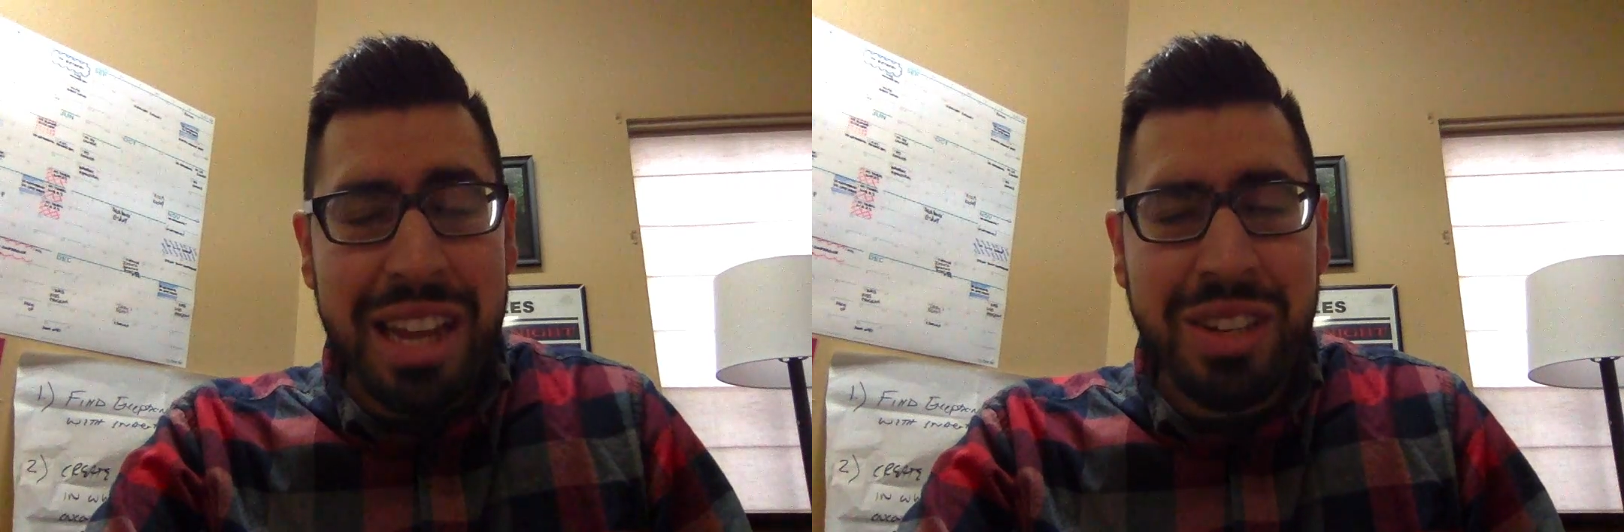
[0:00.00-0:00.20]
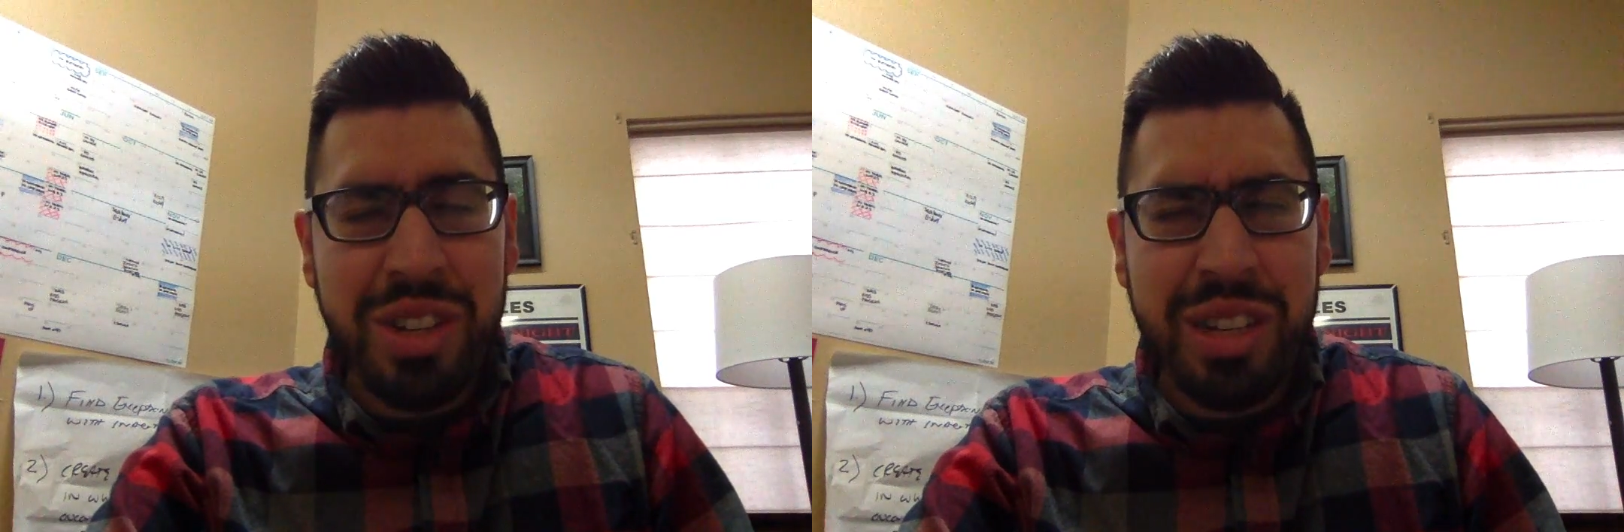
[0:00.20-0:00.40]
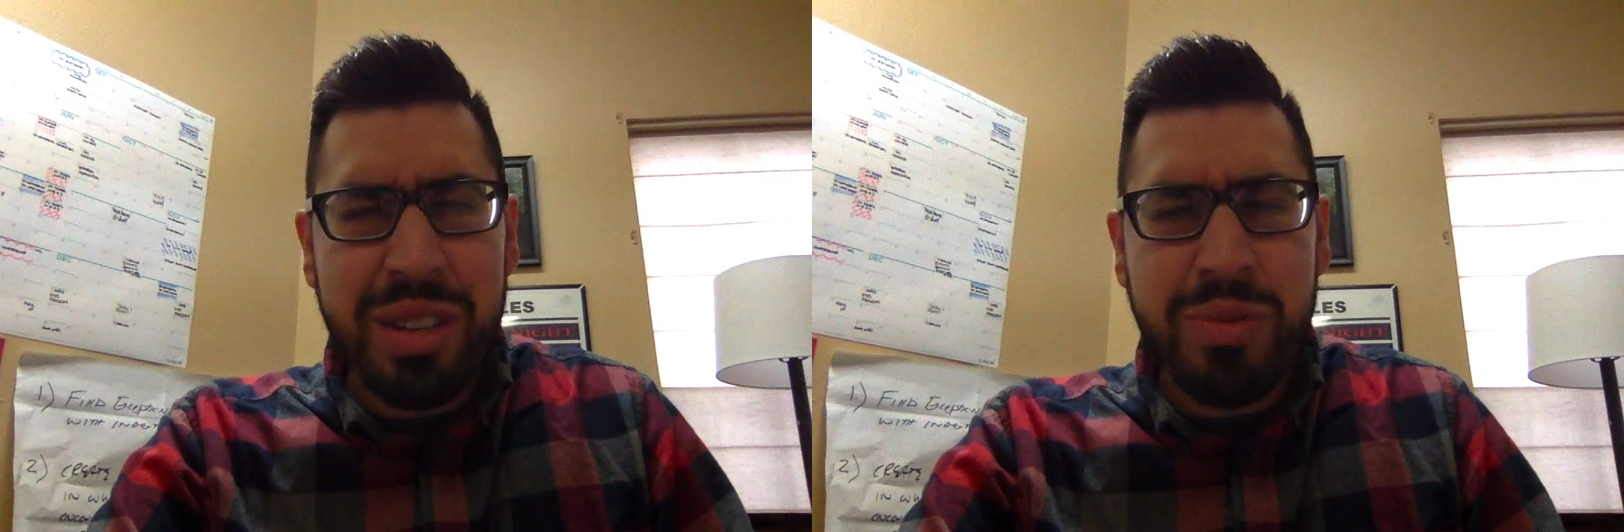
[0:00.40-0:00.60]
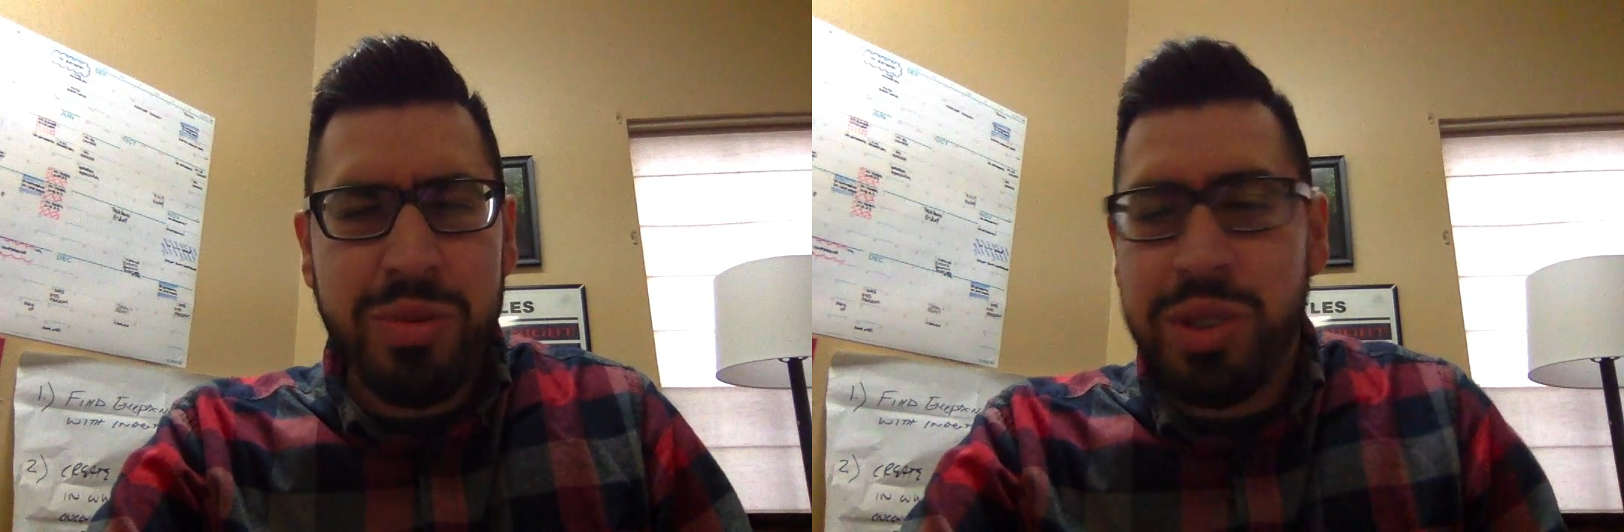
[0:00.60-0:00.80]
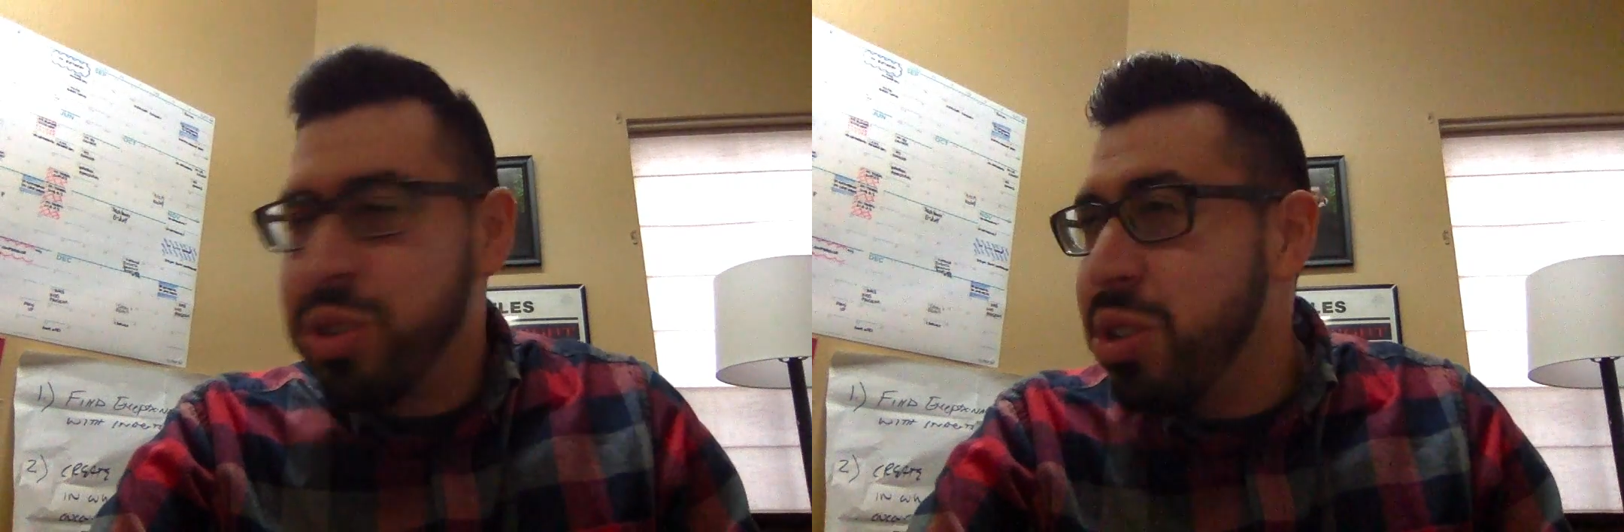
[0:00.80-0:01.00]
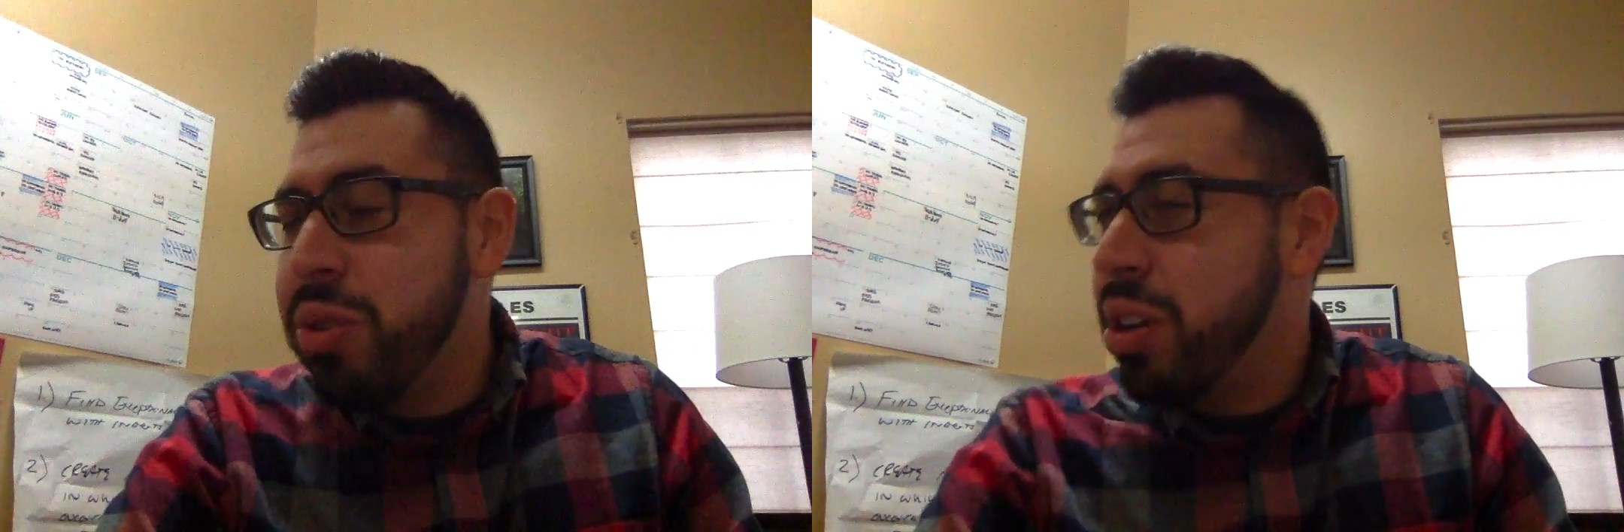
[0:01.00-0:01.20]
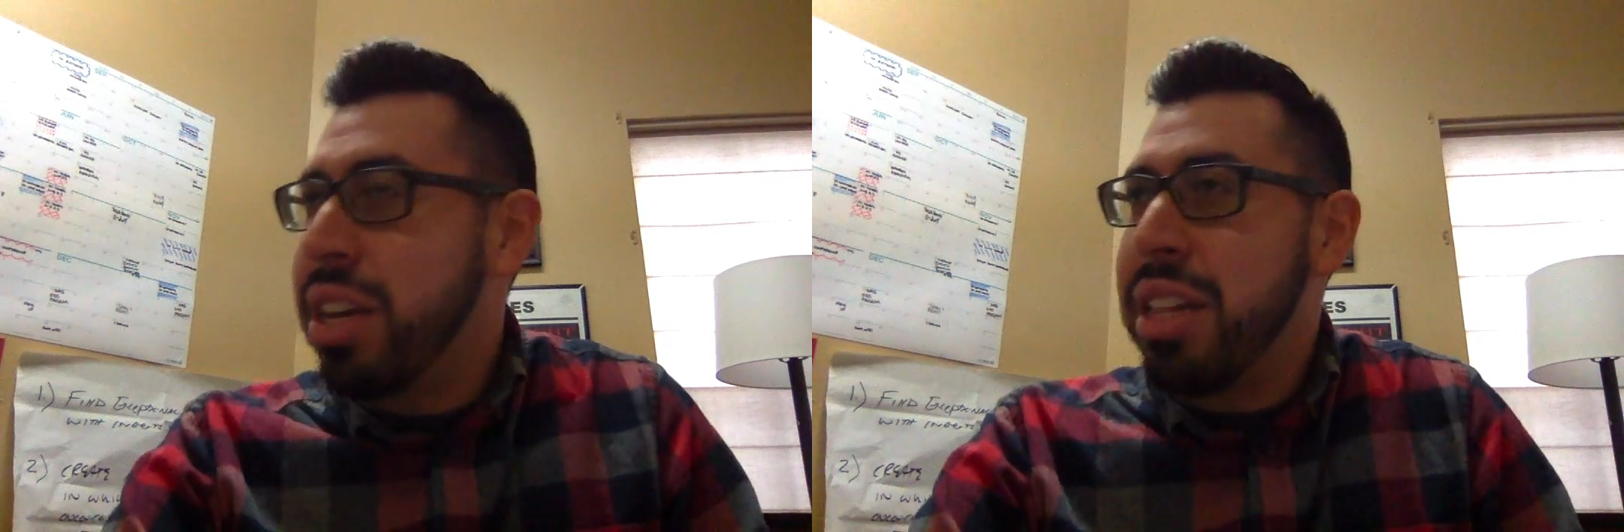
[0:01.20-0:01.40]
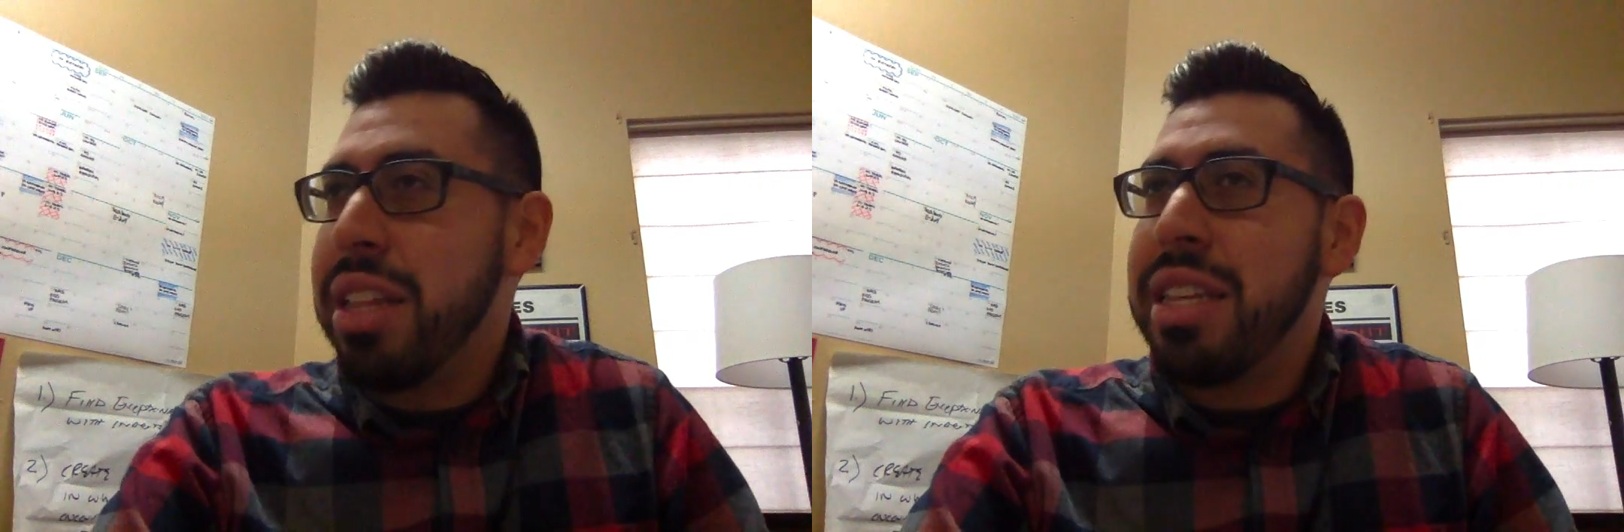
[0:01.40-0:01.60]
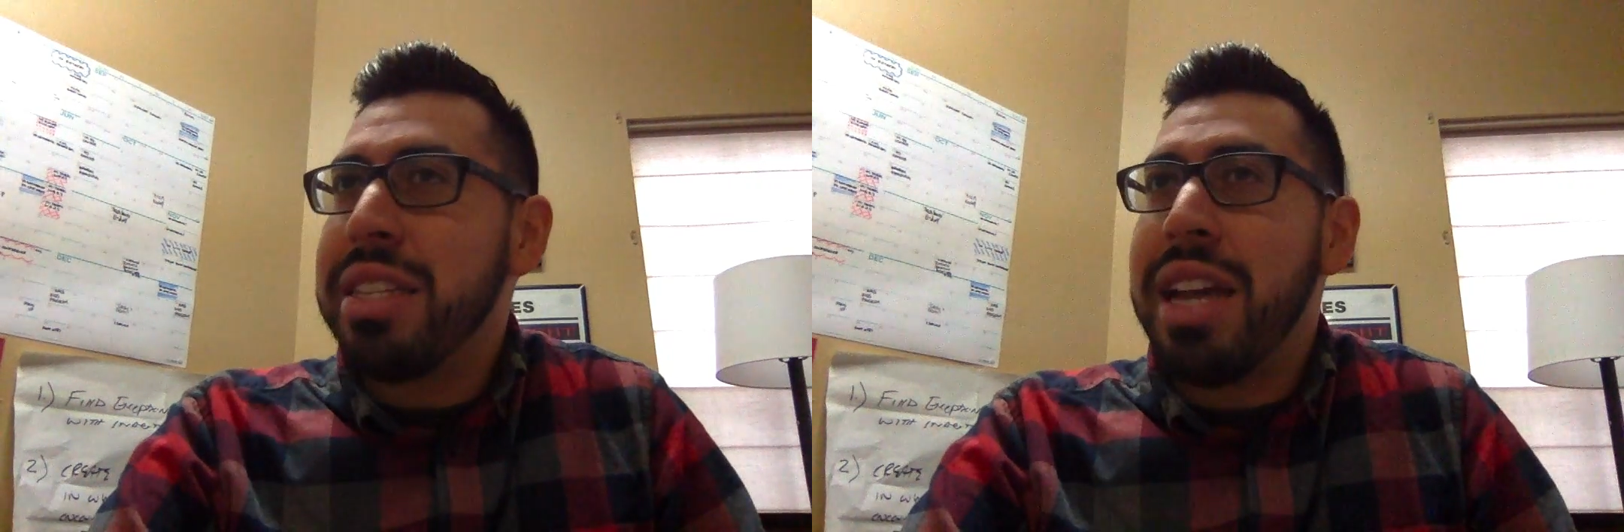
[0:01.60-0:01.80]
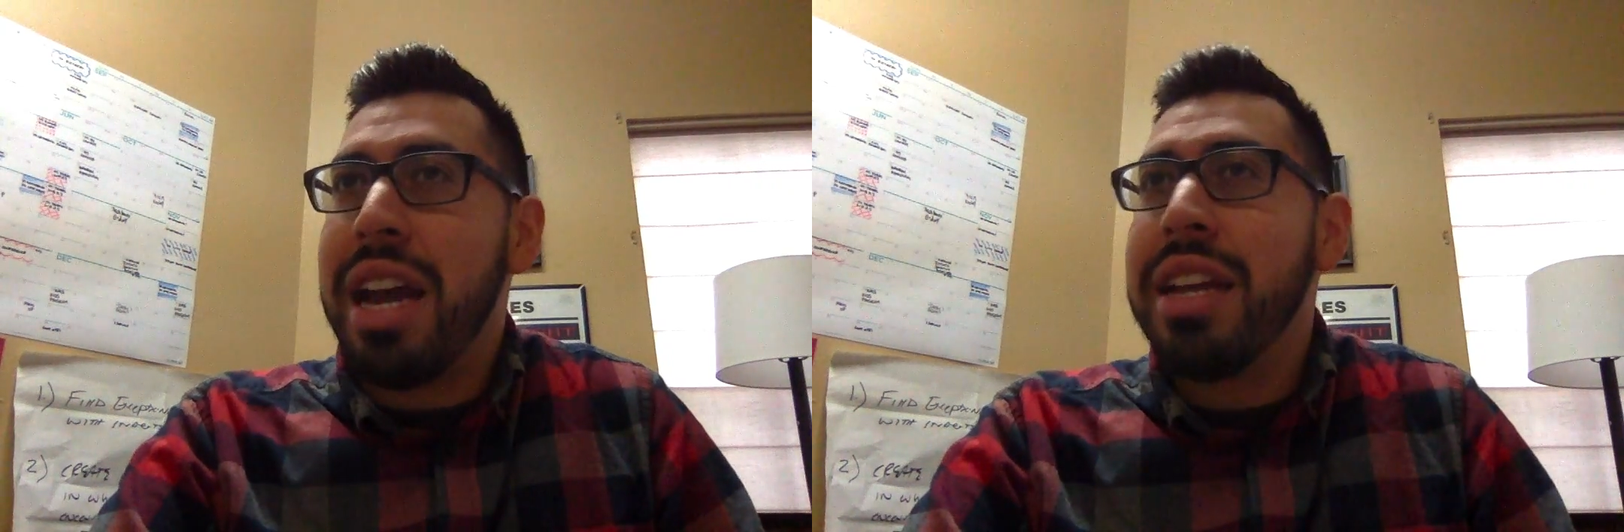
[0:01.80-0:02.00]
And Jesus was just so good at
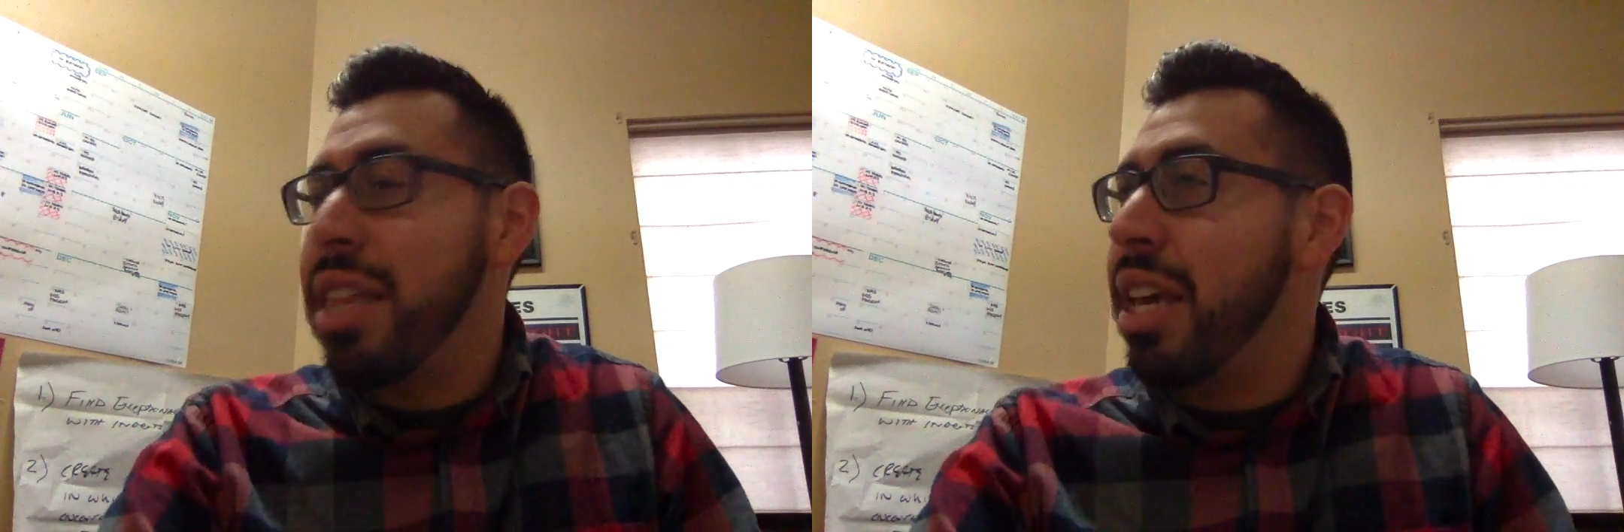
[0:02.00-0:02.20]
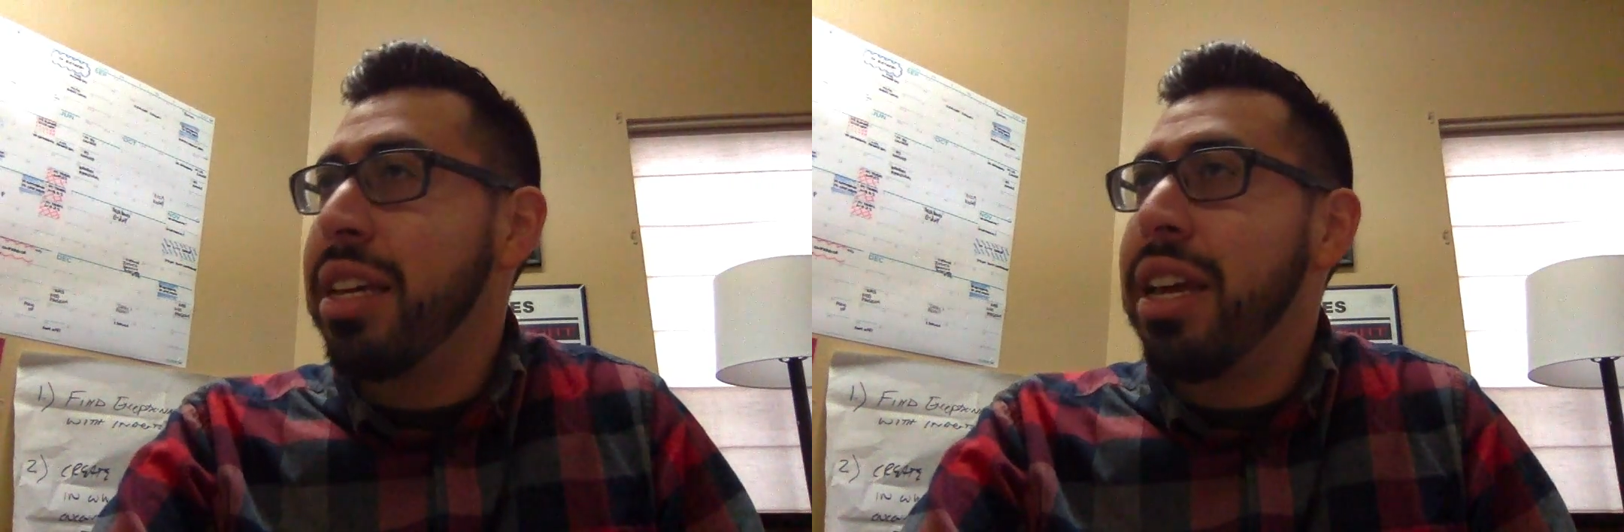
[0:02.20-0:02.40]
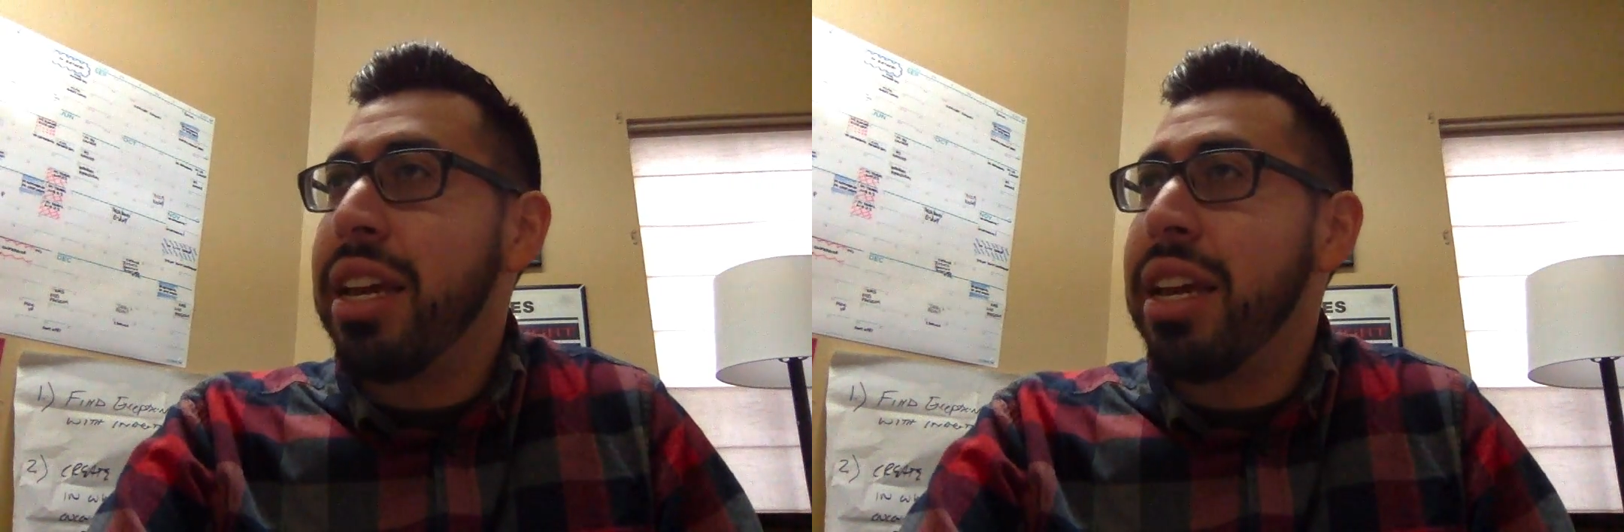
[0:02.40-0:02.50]
this kind of thing.